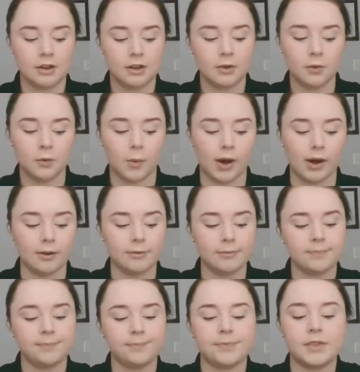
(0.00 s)
Well,
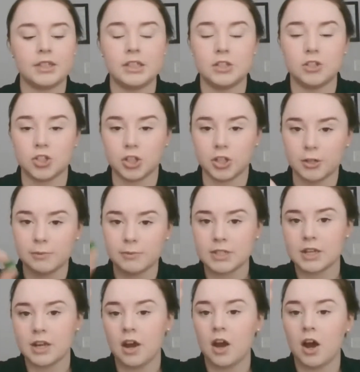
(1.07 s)
germs
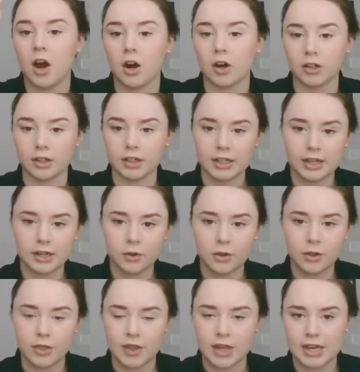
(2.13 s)
are little
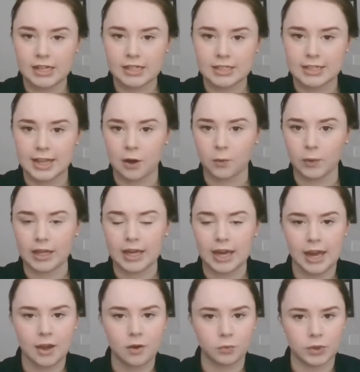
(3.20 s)
things that we
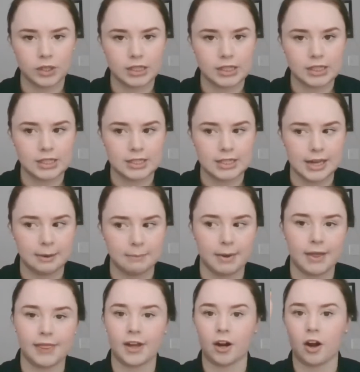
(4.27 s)
can't really see,
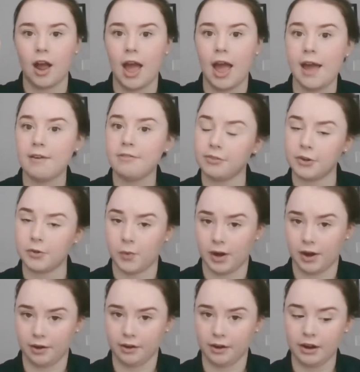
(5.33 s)
but they're
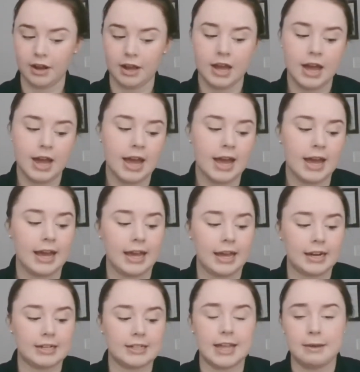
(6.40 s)
everywhere.
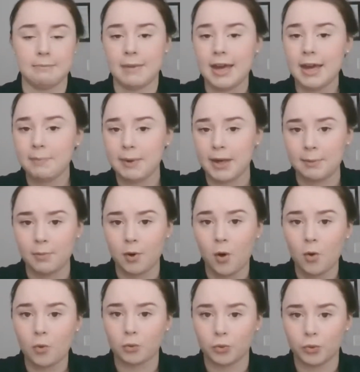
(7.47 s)
And they make
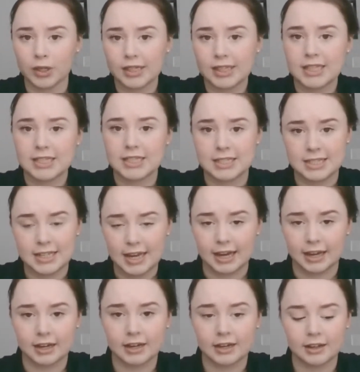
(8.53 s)
people really
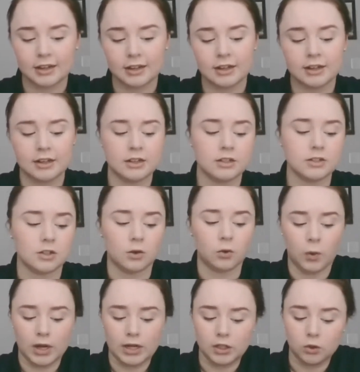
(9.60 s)
sick. So
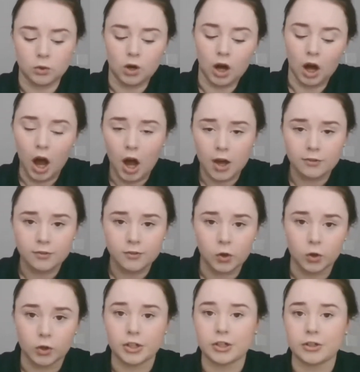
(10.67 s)
when you cough
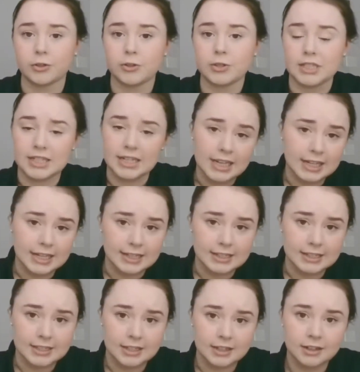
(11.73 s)
or you
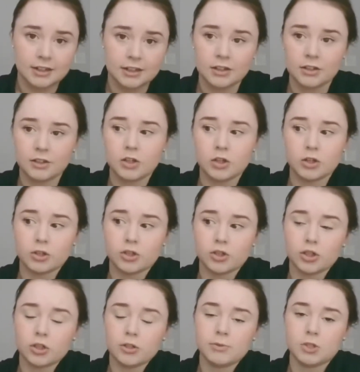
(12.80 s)
sneeze, your
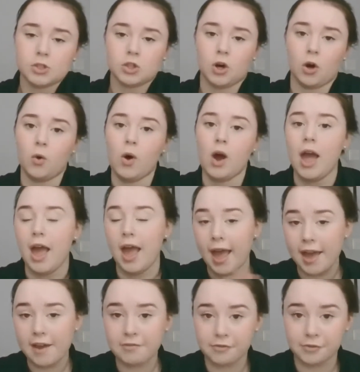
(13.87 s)
germs go
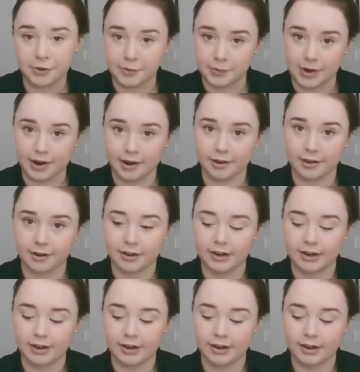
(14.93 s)
everywhere.